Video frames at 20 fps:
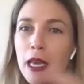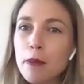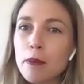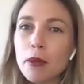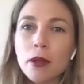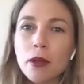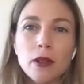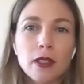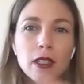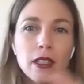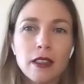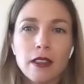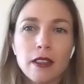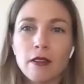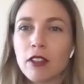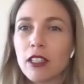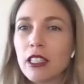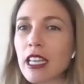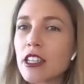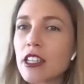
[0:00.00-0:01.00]
people
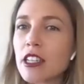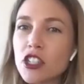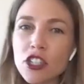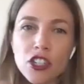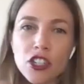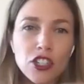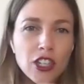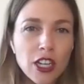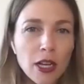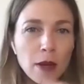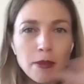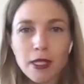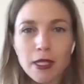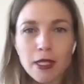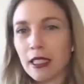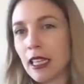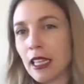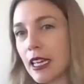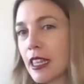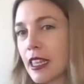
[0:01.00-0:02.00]
and relationships
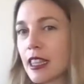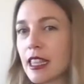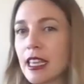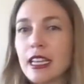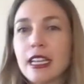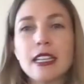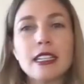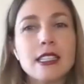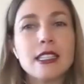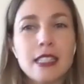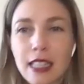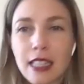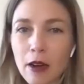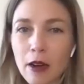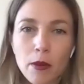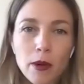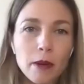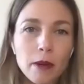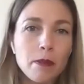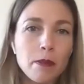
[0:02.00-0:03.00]
and like things
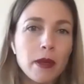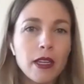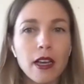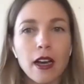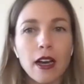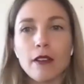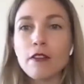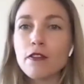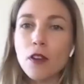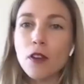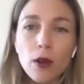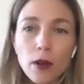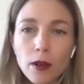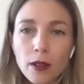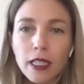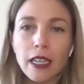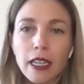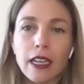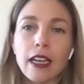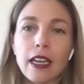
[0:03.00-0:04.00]
that would be
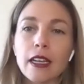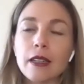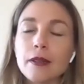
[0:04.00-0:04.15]
unfolding.